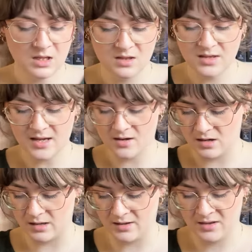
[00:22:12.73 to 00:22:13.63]
there
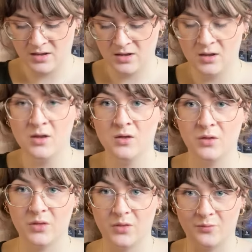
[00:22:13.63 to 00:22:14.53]
are
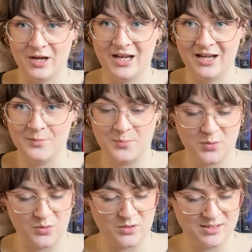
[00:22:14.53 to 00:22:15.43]
3
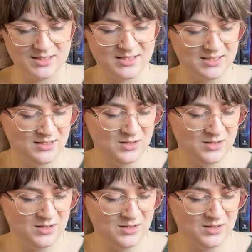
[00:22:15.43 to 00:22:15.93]
balls